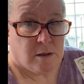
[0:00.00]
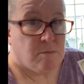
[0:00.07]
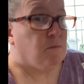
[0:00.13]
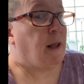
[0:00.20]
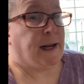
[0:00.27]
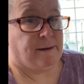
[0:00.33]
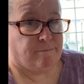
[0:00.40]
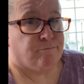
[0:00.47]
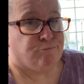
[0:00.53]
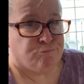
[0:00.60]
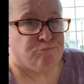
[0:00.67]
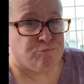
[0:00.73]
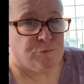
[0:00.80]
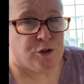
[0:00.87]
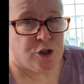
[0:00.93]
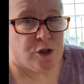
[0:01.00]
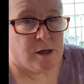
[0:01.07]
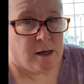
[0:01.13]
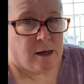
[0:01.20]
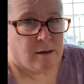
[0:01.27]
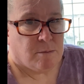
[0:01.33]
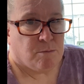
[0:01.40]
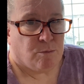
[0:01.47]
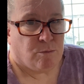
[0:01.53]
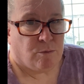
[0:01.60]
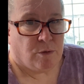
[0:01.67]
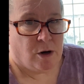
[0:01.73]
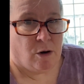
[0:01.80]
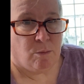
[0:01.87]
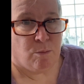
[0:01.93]
like,
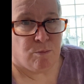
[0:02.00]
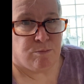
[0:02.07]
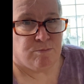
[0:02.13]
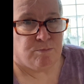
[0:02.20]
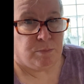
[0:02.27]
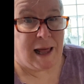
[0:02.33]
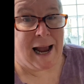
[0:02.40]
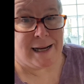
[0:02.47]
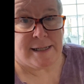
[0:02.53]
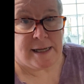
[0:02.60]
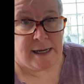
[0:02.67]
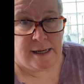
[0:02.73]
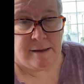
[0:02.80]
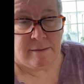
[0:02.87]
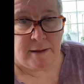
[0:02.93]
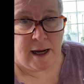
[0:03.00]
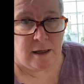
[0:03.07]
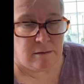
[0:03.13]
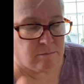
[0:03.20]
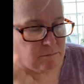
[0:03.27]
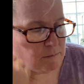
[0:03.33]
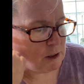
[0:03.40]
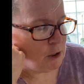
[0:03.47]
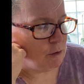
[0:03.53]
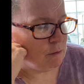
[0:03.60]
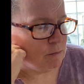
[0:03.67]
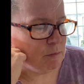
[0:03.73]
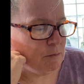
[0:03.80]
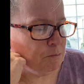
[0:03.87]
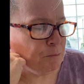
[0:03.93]
you know, black tea, like, you know,
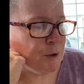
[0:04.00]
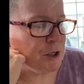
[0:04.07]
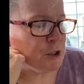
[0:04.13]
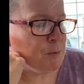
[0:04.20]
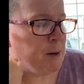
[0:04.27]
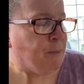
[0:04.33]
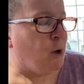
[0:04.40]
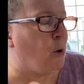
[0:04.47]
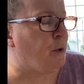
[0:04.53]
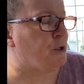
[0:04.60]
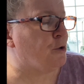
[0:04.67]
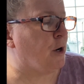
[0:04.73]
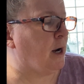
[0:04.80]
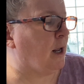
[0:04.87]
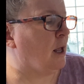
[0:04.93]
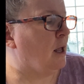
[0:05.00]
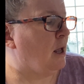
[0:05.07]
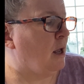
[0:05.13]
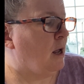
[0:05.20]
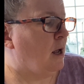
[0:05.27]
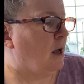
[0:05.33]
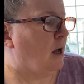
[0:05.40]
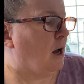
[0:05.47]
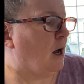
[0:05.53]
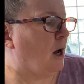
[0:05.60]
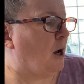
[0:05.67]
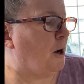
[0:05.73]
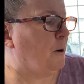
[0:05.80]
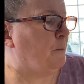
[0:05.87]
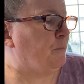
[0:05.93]
British people always drink.
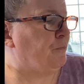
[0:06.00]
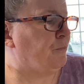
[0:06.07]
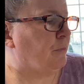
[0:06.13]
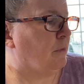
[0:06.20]
And